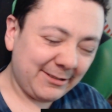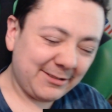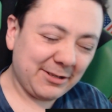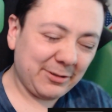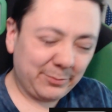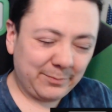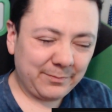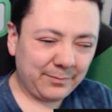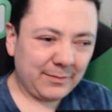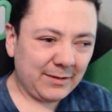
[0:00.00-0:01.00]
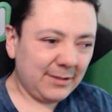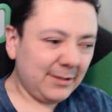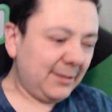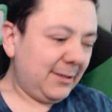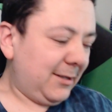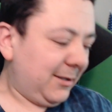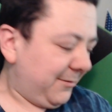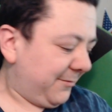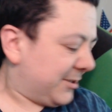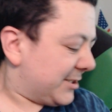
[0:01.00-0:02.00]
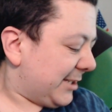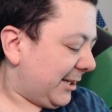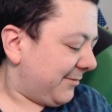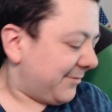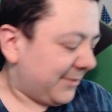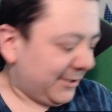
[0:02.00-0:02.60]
So first off,